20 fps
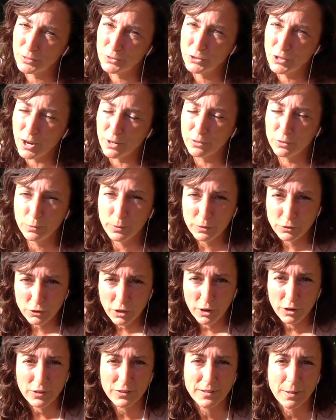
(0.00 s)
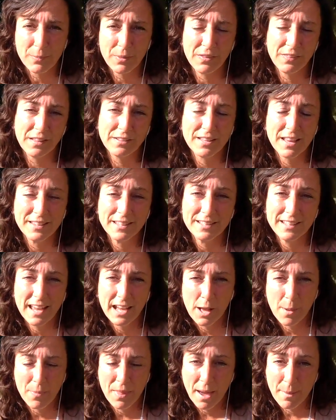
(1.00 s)
chard is something that doesn't take
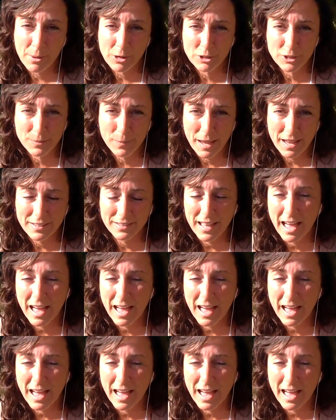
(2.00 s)
up that much space.